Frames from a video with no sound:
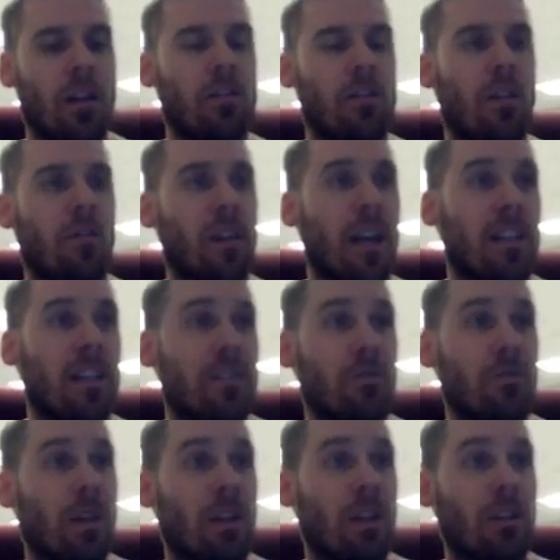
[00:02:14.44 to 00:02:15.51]
Don't forget
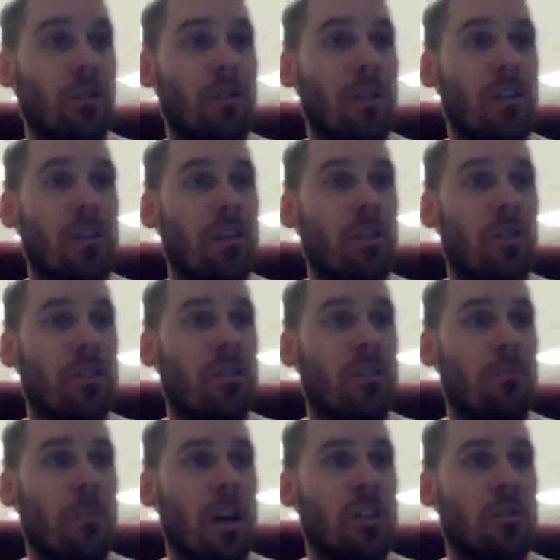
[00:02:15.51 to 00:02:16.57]
to include your units of
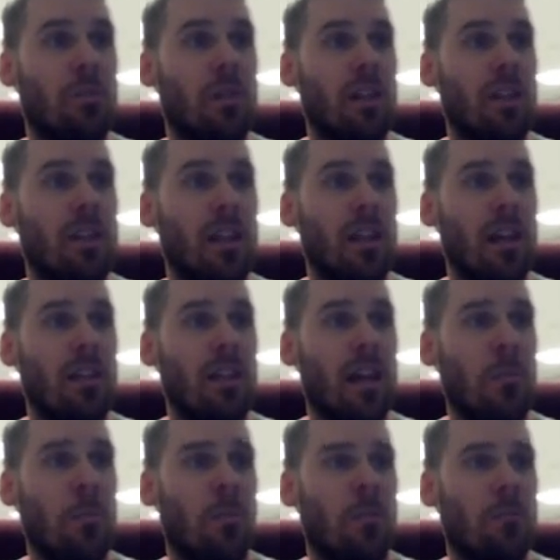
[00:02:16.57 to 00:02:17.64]
measurement in the data
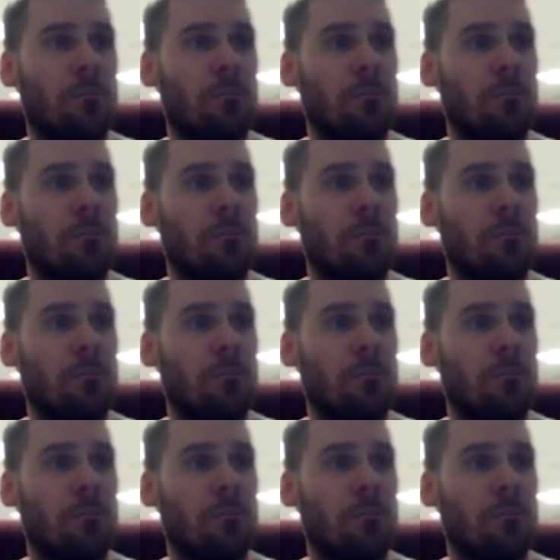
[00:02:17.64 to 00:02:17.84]
table.